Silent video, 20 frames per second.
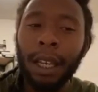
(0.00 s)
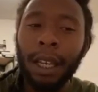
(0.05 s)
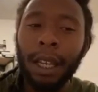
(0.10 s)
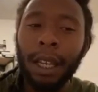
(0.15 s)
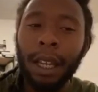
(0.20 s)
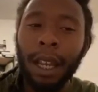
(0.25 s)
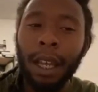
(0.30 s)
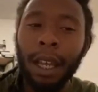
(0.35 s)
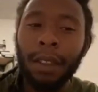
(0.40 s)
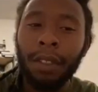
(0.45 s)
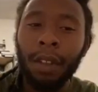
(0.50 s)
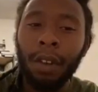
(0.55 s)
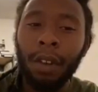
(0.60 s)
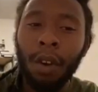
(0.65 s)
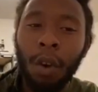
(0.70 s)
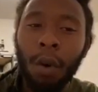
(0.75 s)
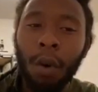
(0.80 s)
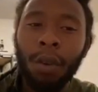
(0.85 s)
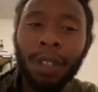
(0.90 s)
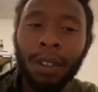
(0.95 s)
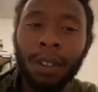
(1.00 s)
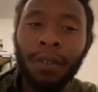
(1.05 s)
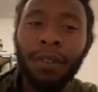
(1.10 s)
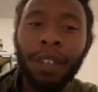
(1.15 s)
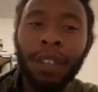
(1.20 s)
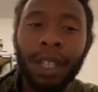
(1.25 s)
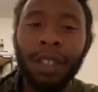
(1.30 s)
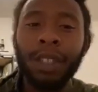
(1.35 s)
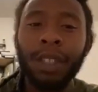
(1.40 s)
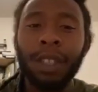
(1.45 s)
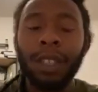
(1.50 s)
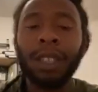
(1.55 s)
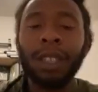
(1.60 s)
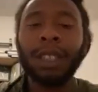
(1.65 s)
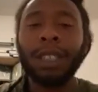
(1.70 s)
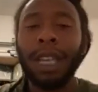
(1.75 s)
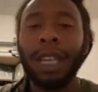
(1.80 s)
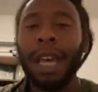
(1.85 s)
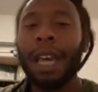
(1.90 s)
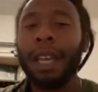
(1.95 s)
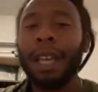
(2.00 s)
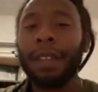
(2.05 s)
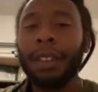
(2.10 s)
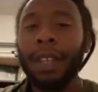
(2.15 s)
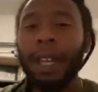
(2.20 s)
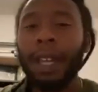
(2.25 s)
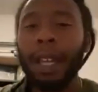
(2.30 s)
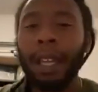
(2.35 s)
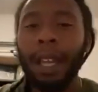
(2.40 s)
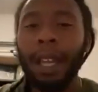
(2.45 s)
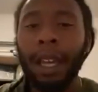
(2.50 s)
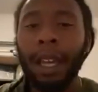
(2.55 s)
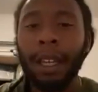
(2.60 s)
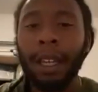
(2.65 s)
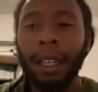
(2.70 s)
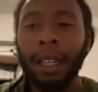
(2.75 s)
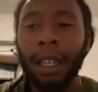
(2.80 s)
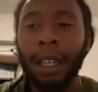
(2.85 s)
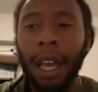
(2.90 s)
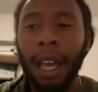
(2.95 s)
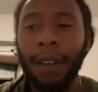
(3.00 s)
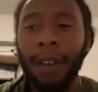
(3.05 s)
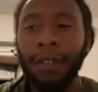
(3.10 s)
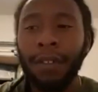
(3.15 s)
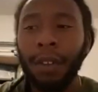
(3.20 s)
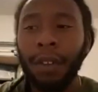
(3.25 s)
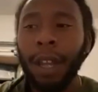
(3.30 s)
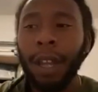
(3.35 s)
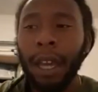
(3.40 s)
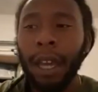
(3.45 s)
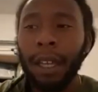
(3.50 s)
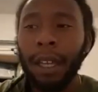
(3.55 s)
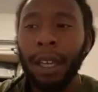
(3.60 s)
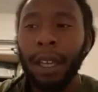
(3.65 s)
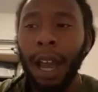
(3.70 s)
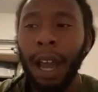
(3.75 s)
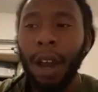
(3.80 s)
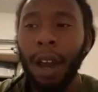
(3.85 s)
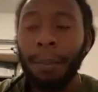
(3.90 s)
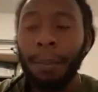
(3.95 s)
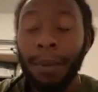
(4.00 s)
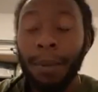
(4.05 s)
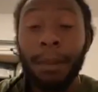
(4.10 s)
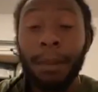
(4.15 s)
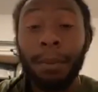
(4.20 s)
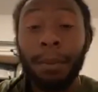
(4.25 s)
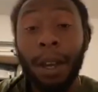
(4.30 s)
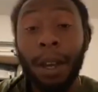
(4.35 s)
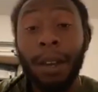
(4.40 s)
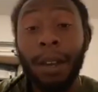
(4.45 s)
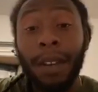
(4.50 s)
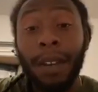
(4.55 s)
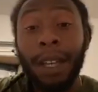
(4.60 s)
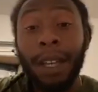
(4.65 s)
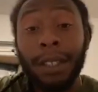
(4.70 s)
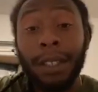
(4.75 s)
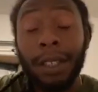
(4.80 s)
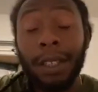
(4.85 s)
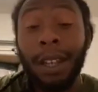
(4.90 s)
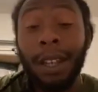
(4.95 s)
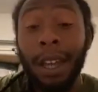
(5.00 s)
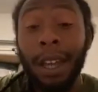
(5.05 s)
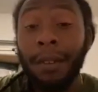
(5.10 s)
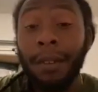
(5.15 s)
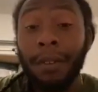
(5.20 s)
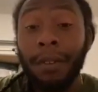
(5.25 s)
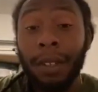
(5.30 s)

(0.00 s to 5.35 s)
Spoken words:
the cultivation side that like I feel like our people have actually left.